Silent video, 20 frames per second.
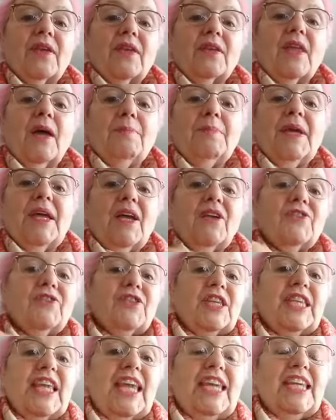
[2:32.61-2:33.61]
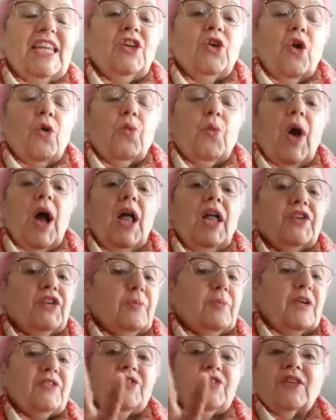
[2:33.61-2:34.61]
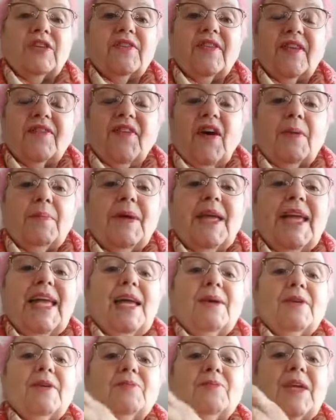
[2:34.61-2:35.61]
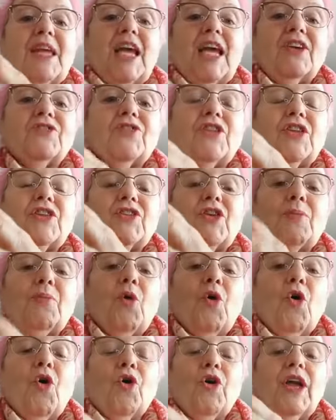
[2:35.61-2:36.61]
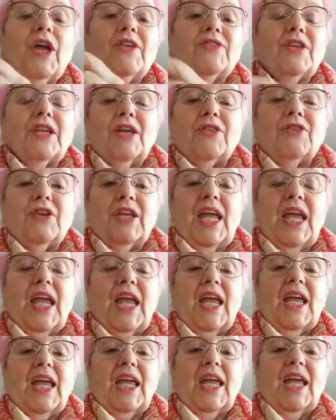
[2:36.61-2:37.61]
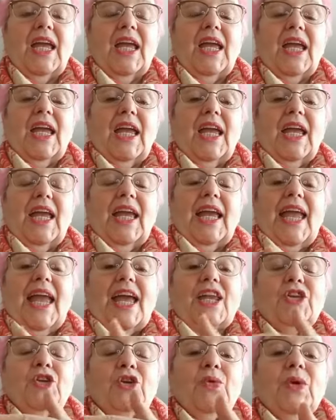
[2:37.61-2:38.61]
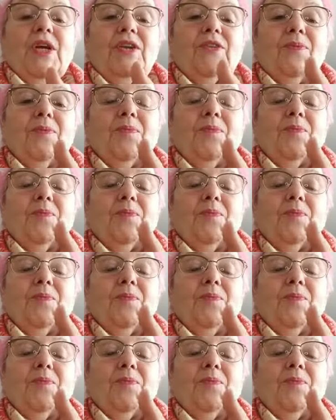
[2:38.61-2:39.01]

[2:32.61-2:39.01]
Not because the day didn't go well and you might as well just give up. It's because tomorrow is another day. And you can